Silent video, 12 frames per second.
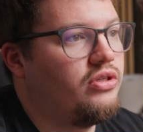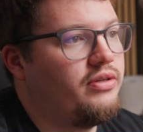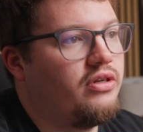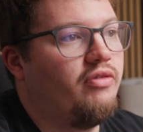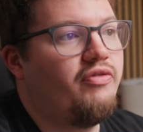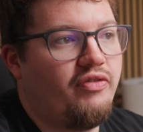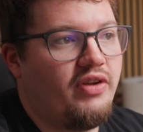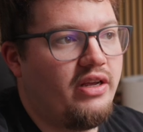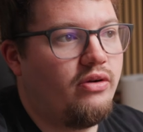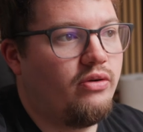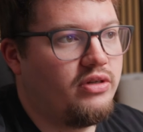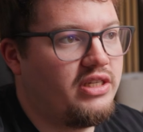So it's got
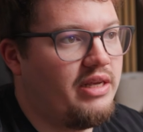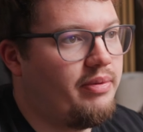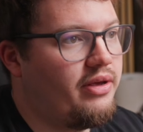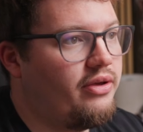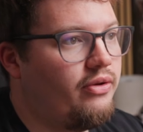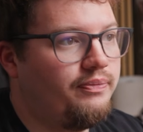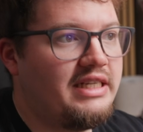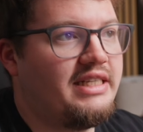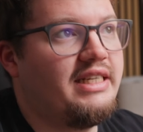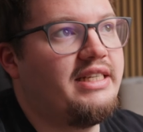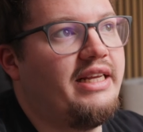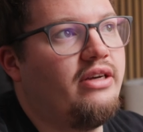15-core CPU, a
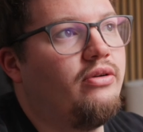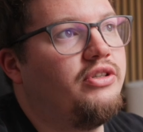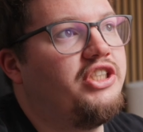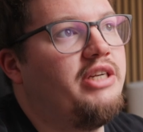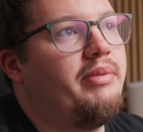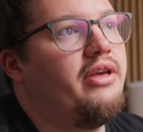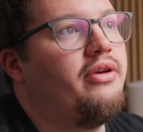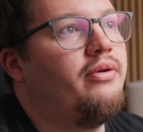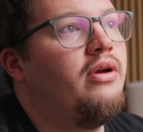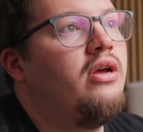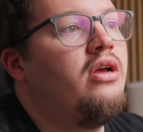16-core GPU,